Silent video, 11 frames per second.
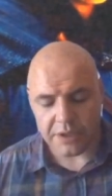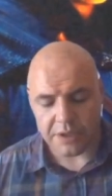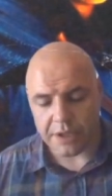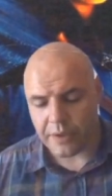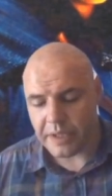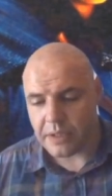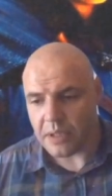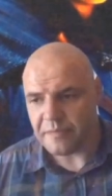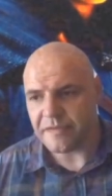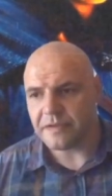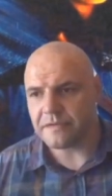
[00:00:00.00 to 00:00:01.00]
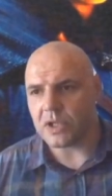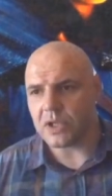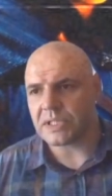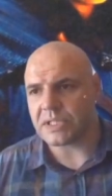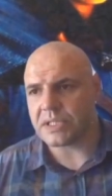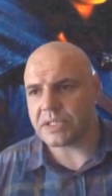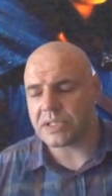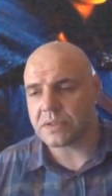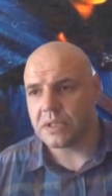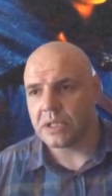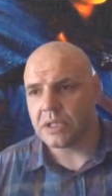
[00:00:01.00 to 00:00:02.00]
And the great comfort for us
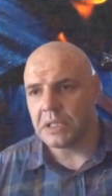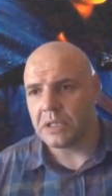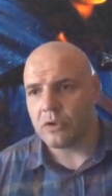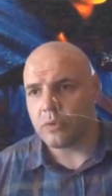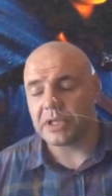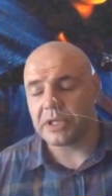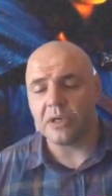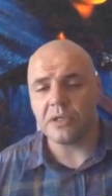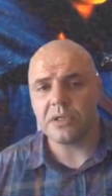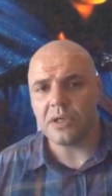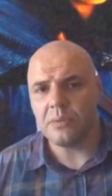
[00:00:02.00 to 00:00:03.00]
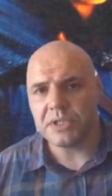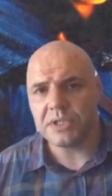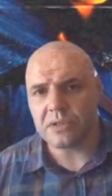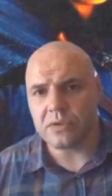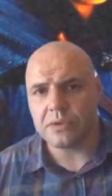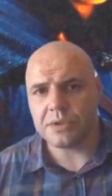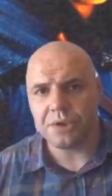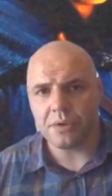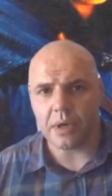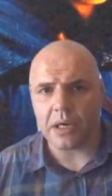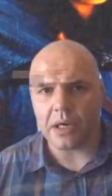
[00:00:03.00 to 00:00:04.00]
is when God opens a door in
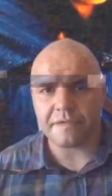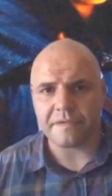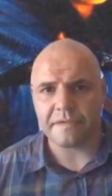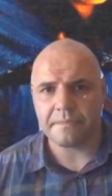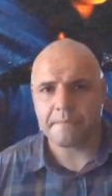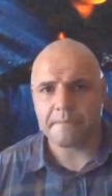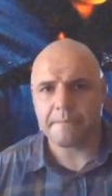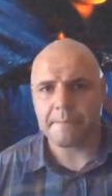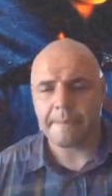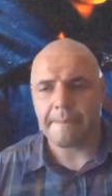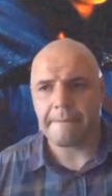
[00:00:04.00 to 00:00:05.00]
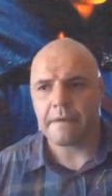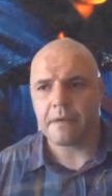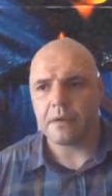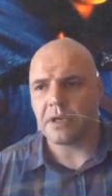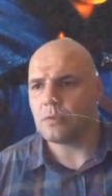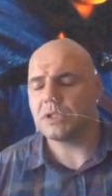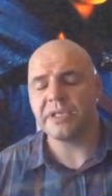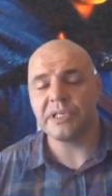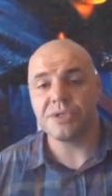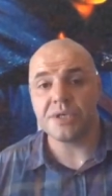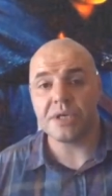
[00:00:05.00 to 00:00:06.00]
your life, no
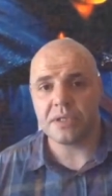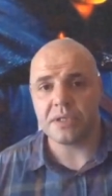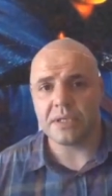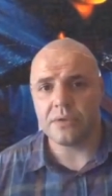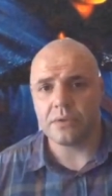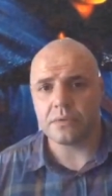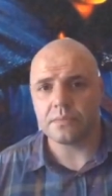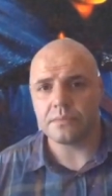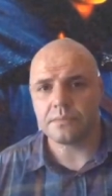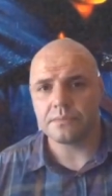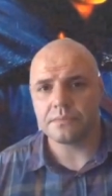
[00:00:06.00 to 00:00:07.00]
one can shut that door.